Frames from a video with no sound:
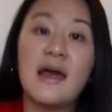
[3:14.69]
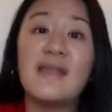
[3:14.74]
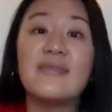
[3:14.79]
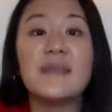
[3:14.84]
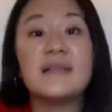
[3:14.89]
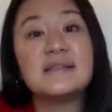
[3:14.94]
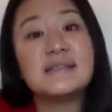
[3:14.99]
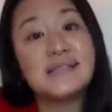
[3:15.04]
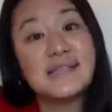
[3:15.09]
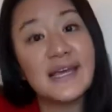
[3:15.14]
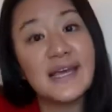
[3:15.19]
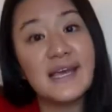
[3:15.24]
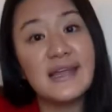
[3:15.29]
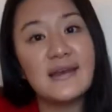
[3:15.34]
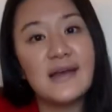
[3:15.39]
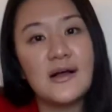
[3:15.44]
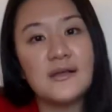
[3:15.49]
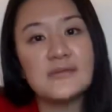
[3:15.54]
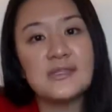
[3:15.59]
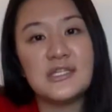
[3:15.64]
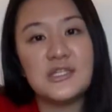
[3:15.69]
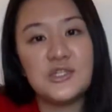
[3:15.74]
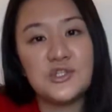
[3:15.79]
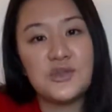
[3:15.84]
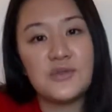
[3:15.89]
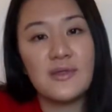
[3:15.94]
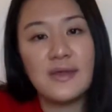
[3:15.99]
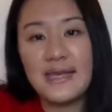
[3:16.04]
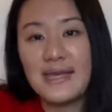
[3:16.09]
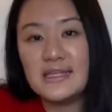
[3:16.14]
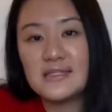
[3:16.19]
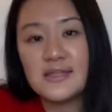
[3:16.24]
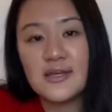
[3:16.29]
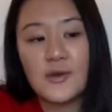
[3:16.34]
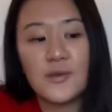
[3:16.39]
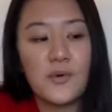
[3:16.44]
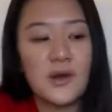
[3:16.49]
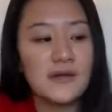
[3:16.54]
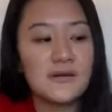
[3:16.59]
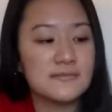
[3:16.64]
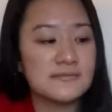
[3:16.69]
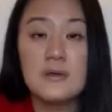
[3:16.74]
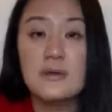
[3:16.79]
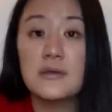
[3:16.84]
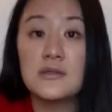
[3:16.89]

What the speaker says: and then second, I'll teach you the easier one.